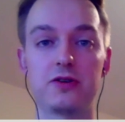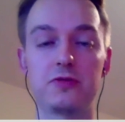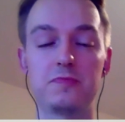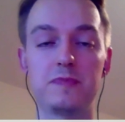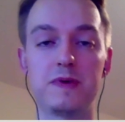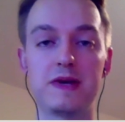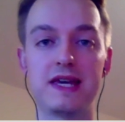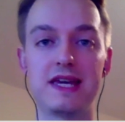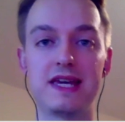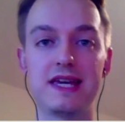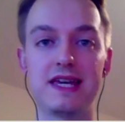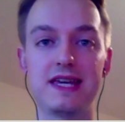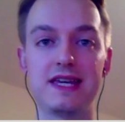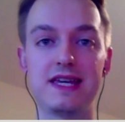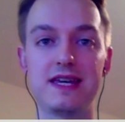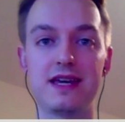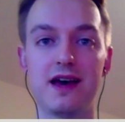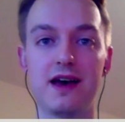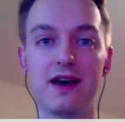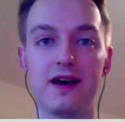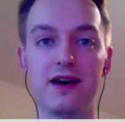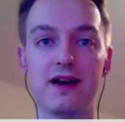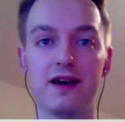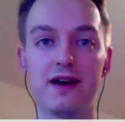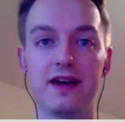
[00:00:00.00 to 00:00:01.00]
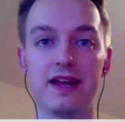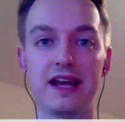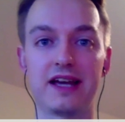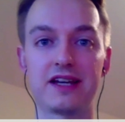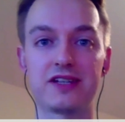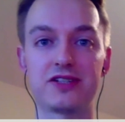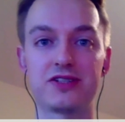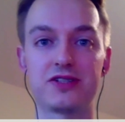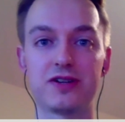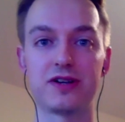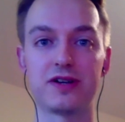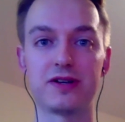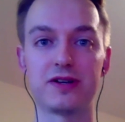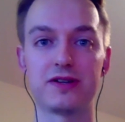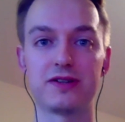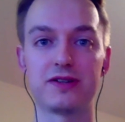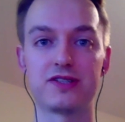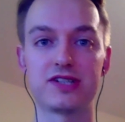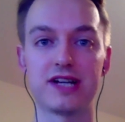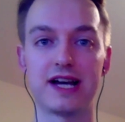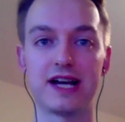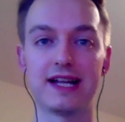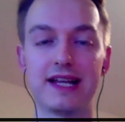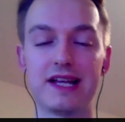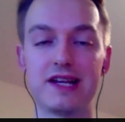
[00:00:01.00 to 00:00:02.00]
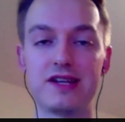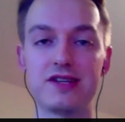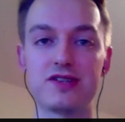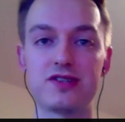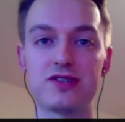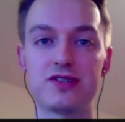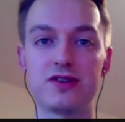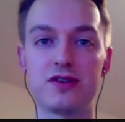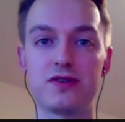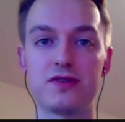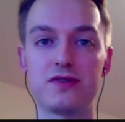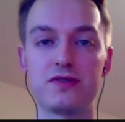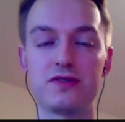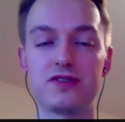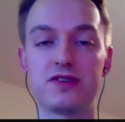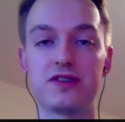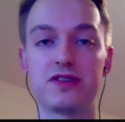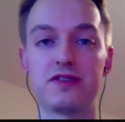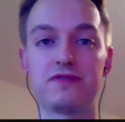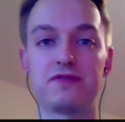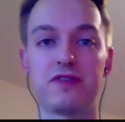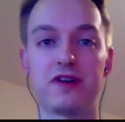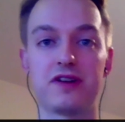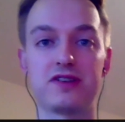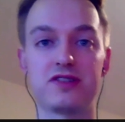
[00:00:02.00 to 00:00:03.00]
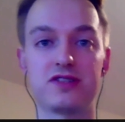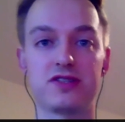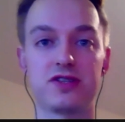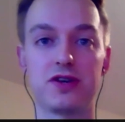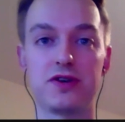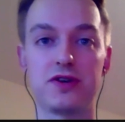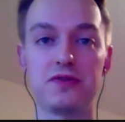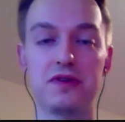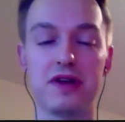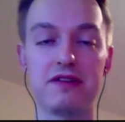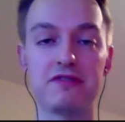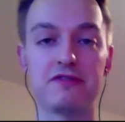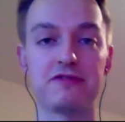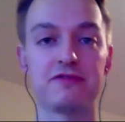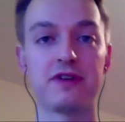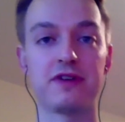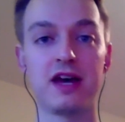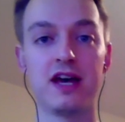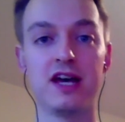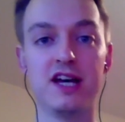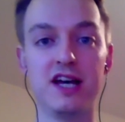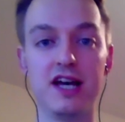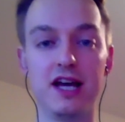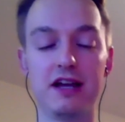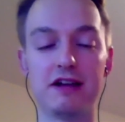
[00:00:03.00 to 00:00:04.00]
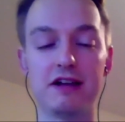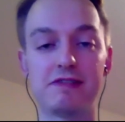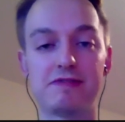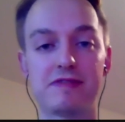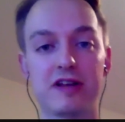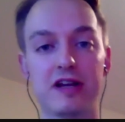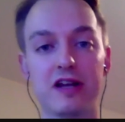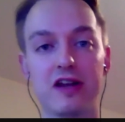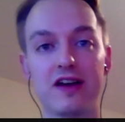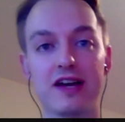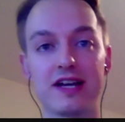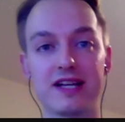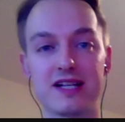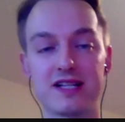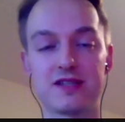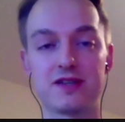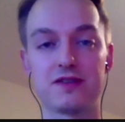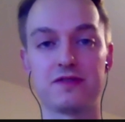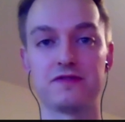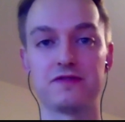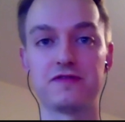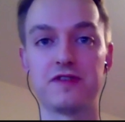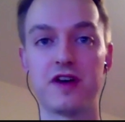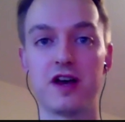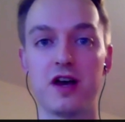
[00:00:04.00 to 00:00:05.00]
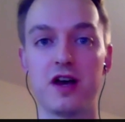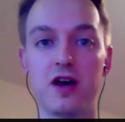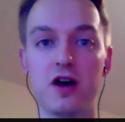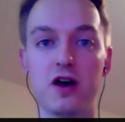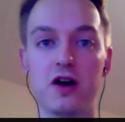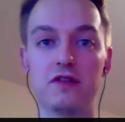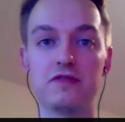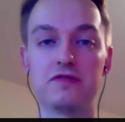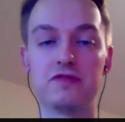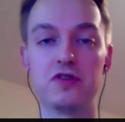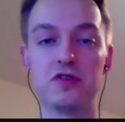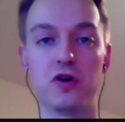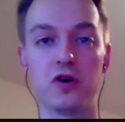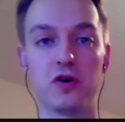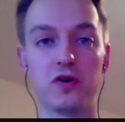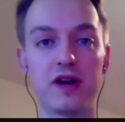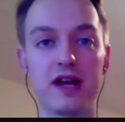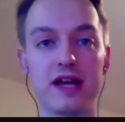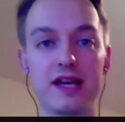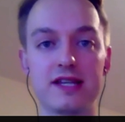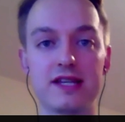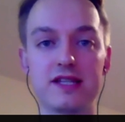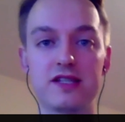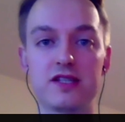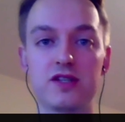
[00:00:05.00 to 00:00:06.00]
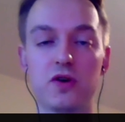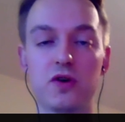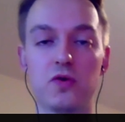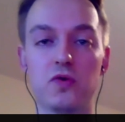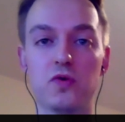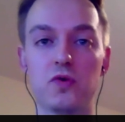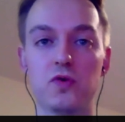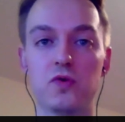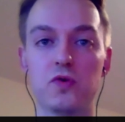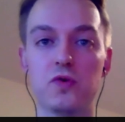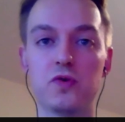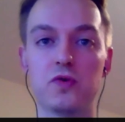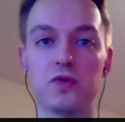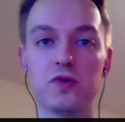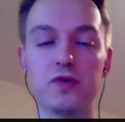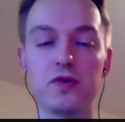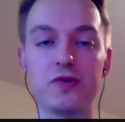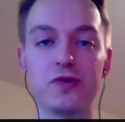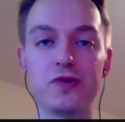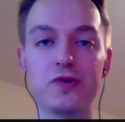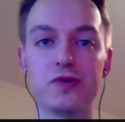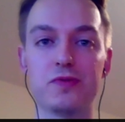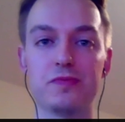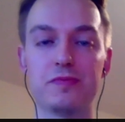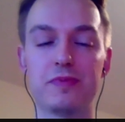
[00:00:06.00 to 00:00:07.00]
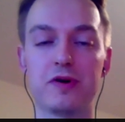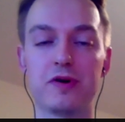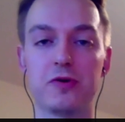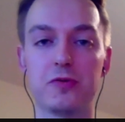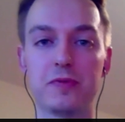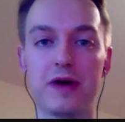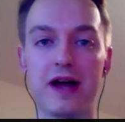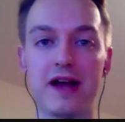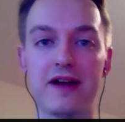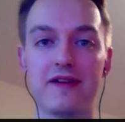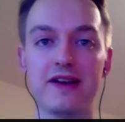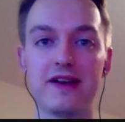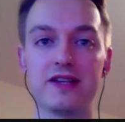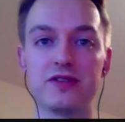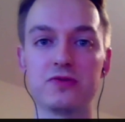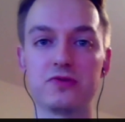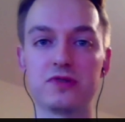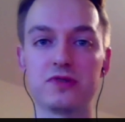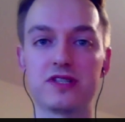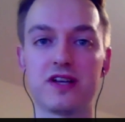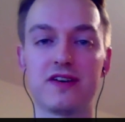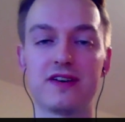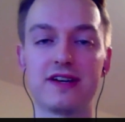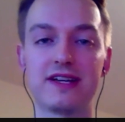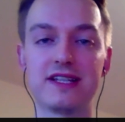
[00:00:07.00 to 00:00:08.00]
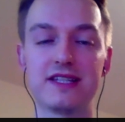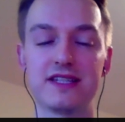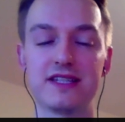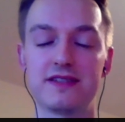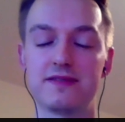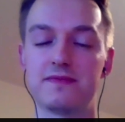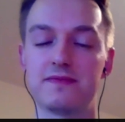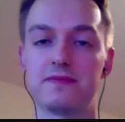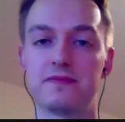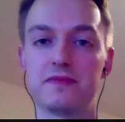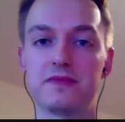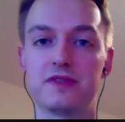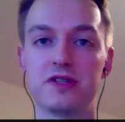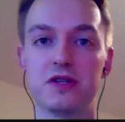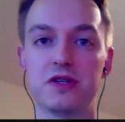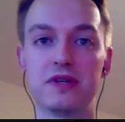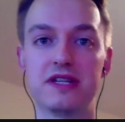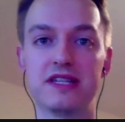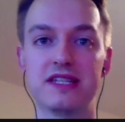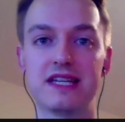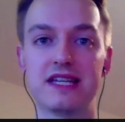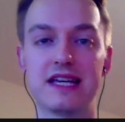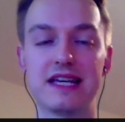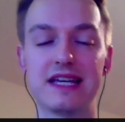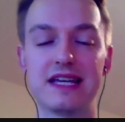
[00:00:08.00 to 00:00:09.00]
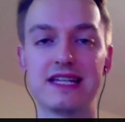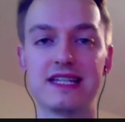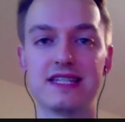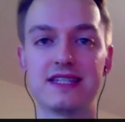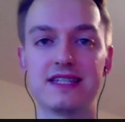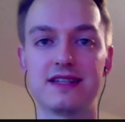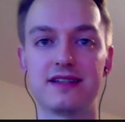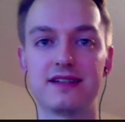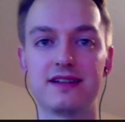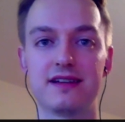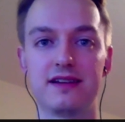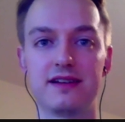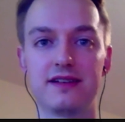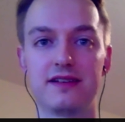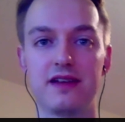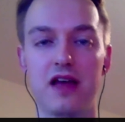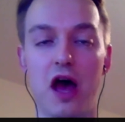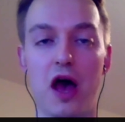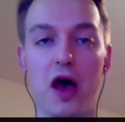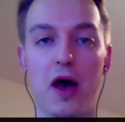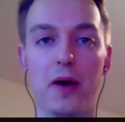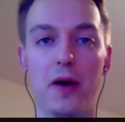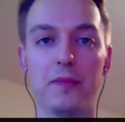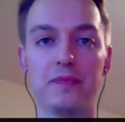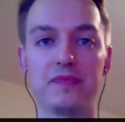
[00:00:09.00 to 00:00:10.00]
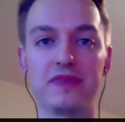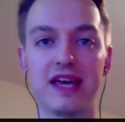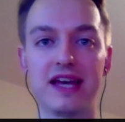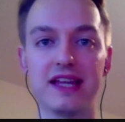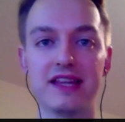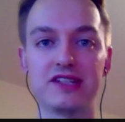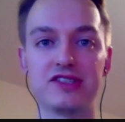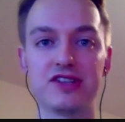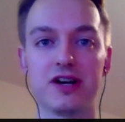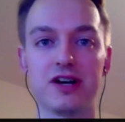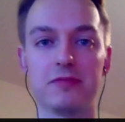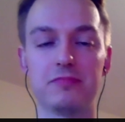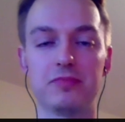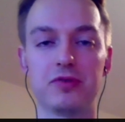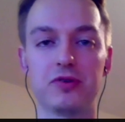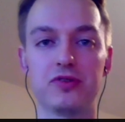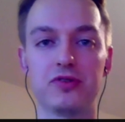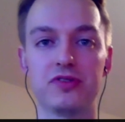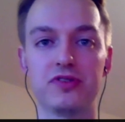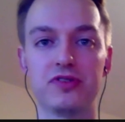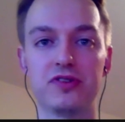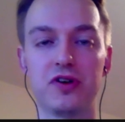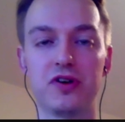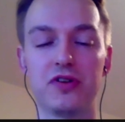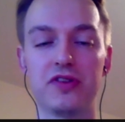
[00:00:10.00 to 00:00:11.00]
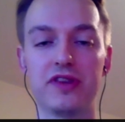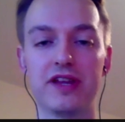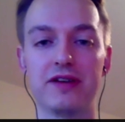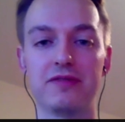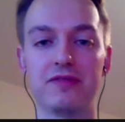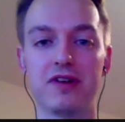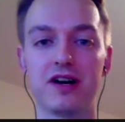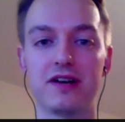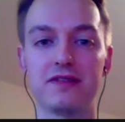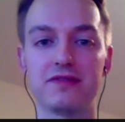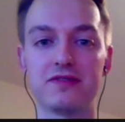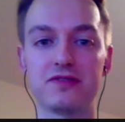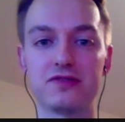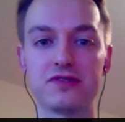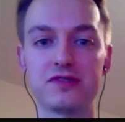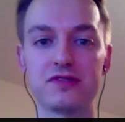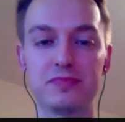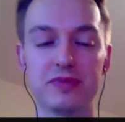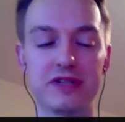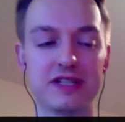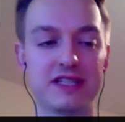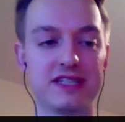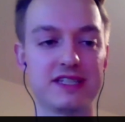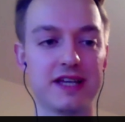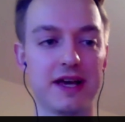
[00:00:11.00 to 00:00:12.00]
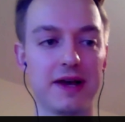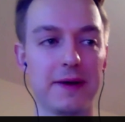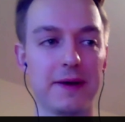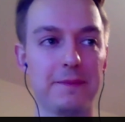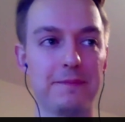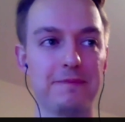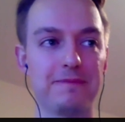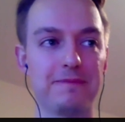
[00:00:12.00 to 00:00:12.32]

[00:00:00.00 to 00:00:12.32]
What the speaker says: could be an extra challenge to the front two if the likes of Norris or Perez or Sainz do indeed get the jump on their rivals. But